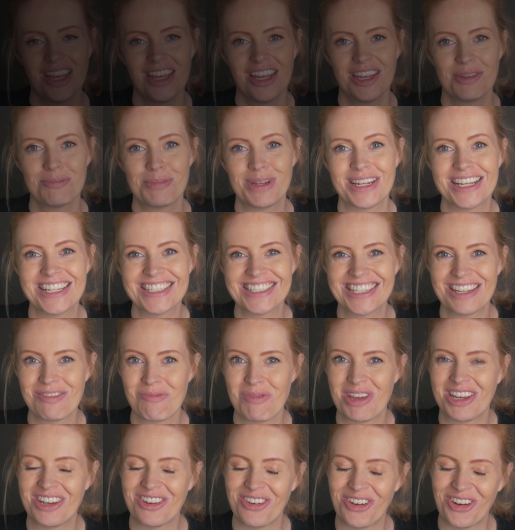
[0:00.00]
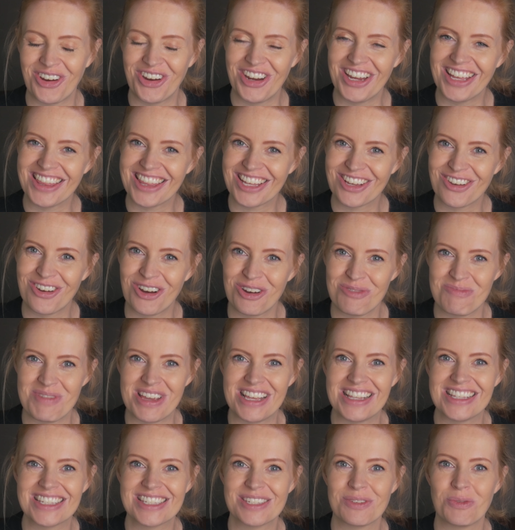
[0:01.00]
Please let me know in the
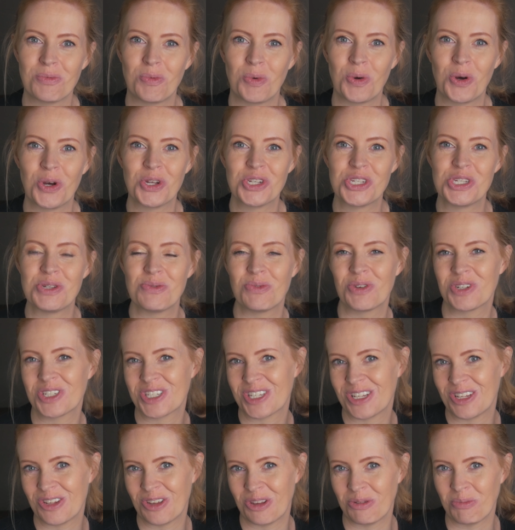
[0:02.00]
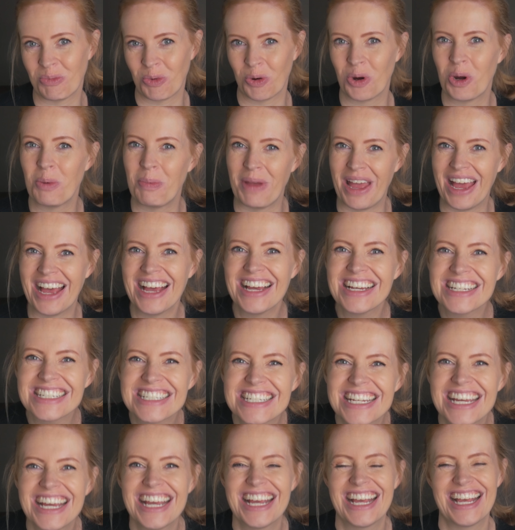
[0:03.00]
comments what you want to learn more about.
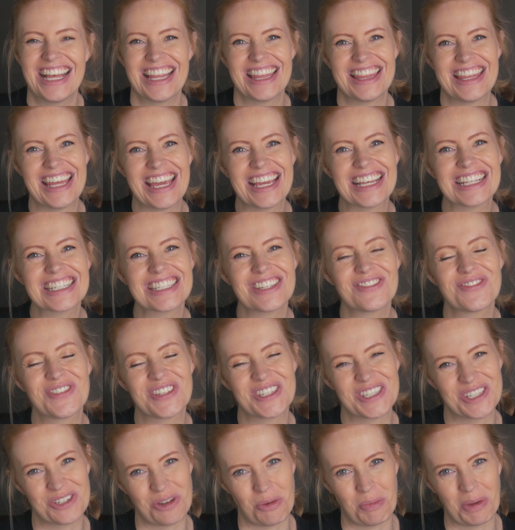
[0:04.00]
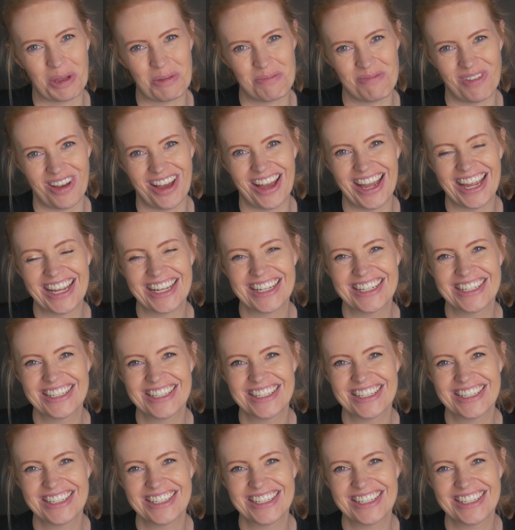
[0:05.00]
Thanks for stopping by.